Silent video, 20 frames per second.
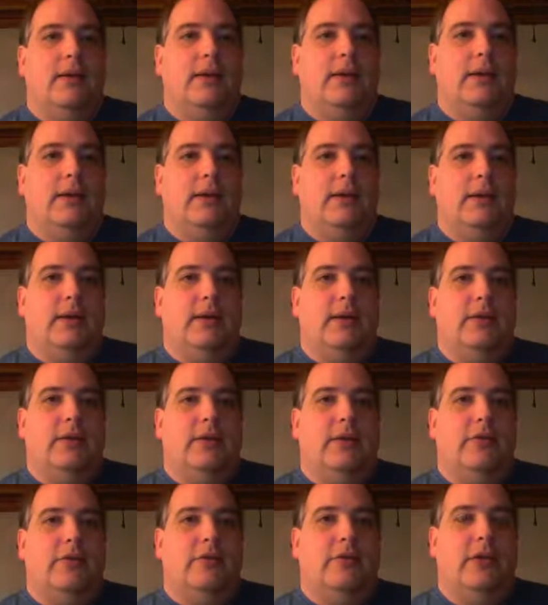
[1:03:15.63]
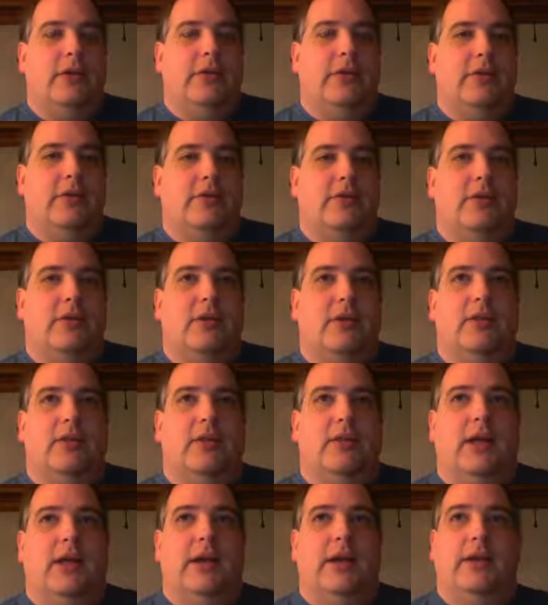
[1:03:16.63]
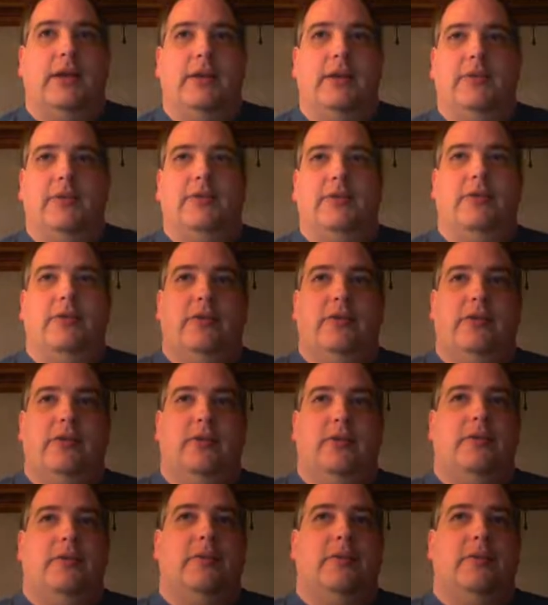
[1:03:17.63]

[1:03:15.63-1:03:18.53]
And let's run this client.